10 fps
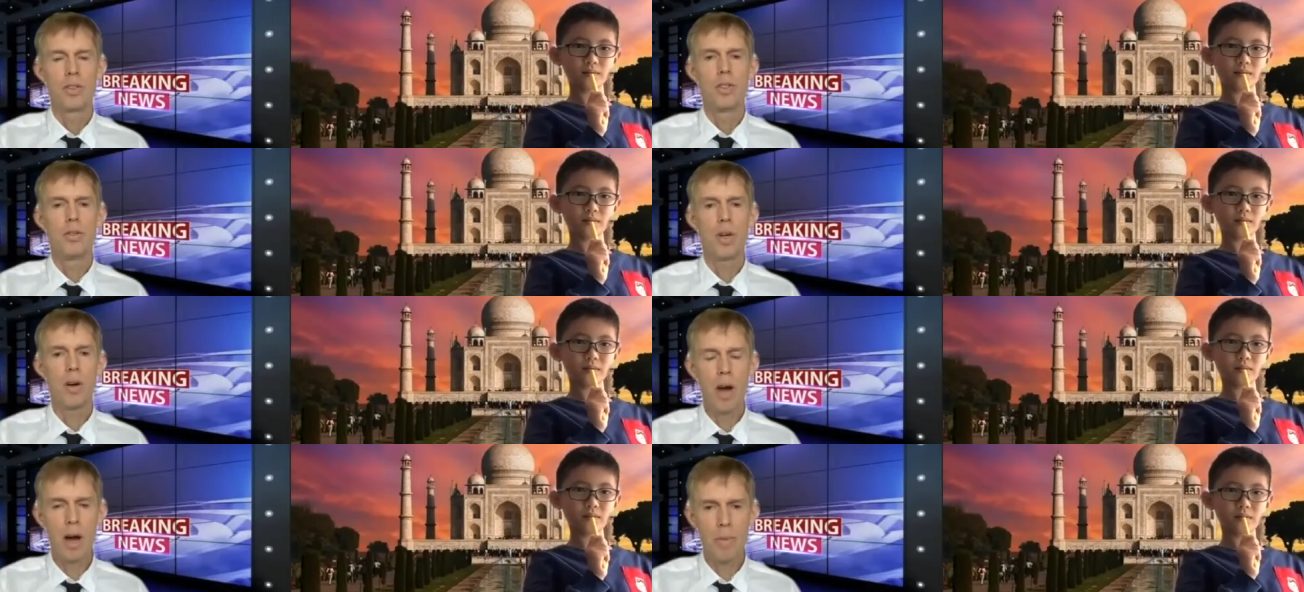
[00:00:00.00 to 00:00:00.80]
Speaker 1: Do you
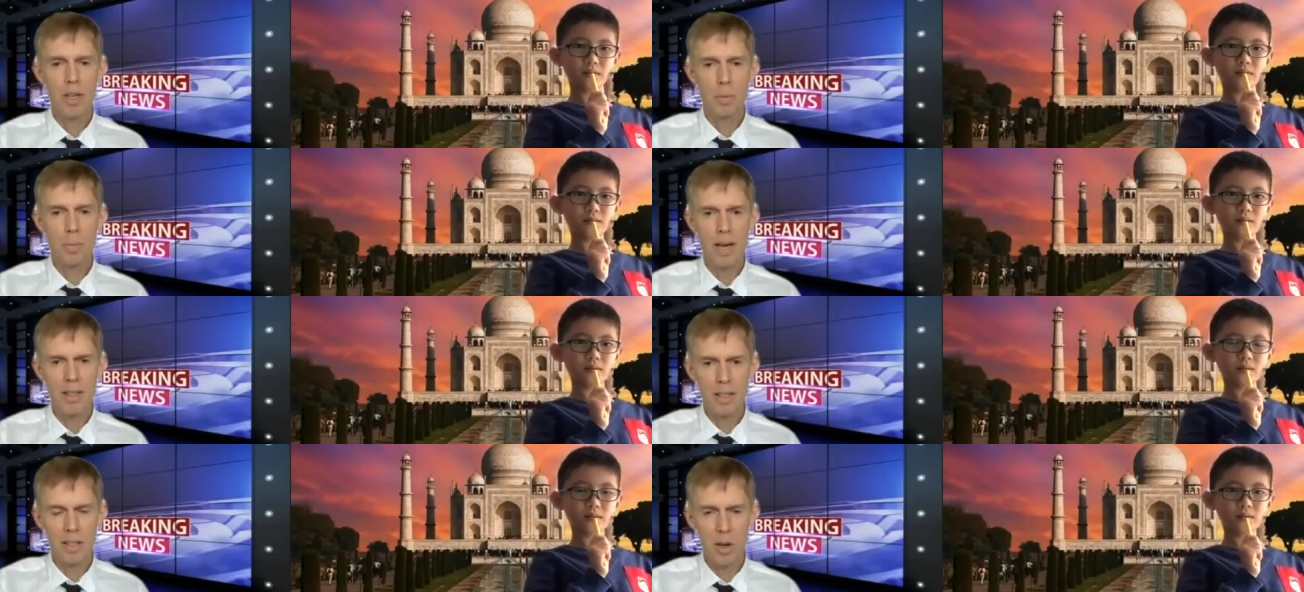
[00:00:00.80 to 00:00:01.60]
know how much
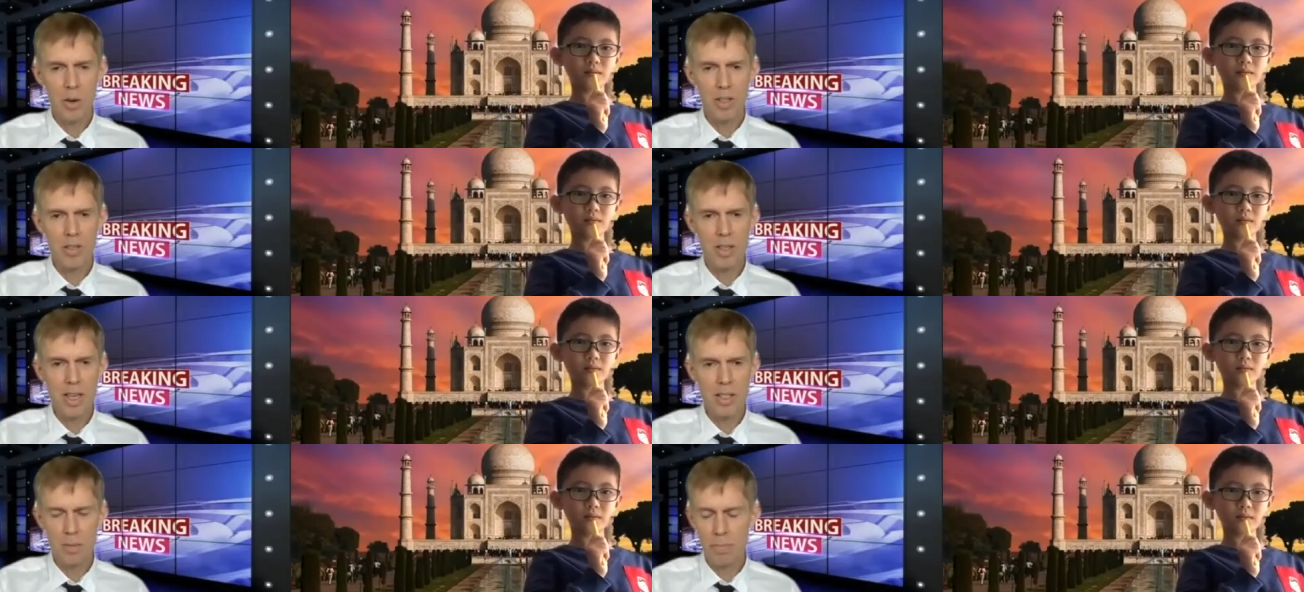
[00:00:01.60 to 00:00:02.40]
paint they're going to
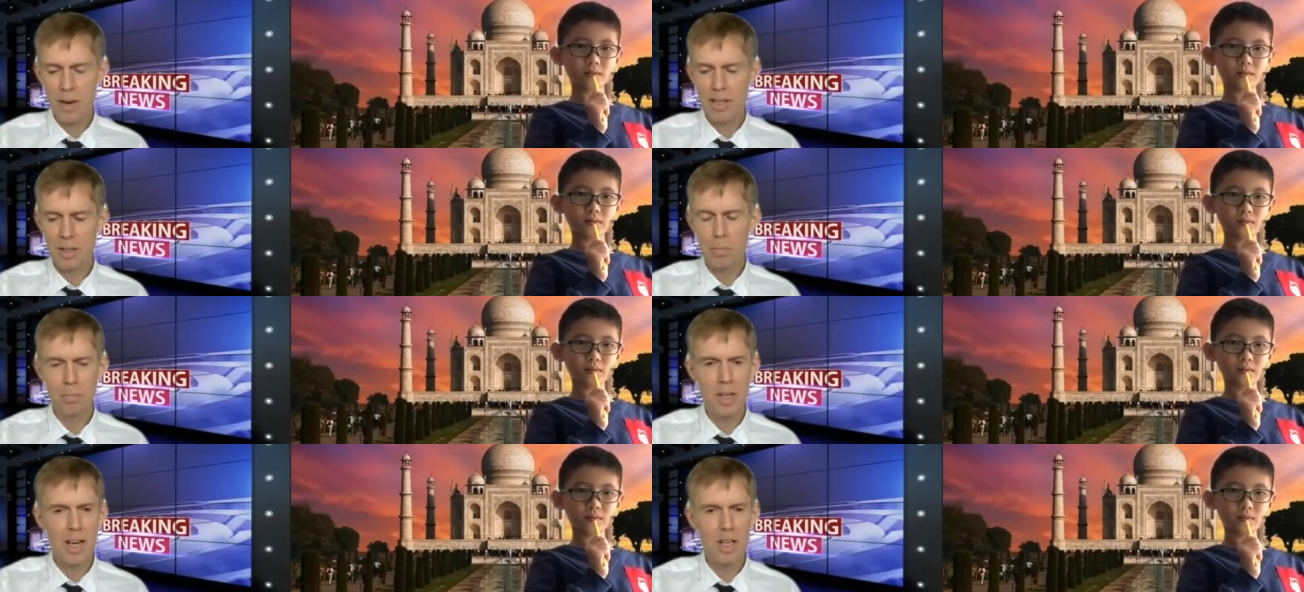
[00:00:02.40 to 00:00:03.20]
need to paint
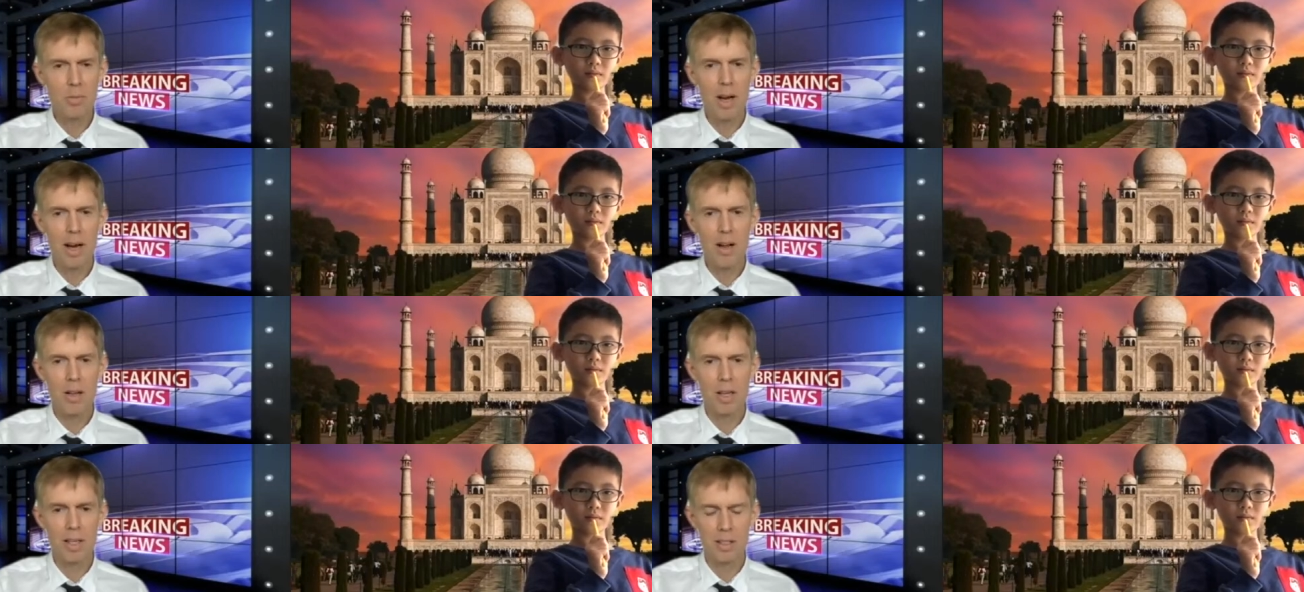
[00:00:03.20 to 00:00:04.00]
the Taj
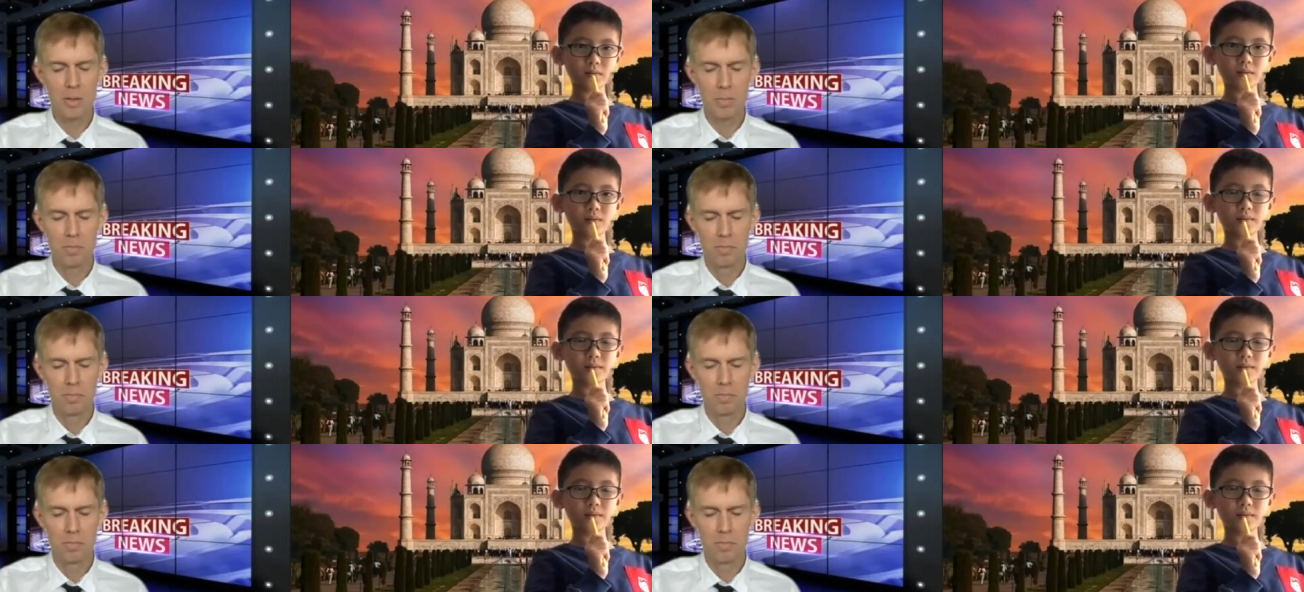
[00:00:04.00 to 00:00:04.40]
Mahal, Aiden?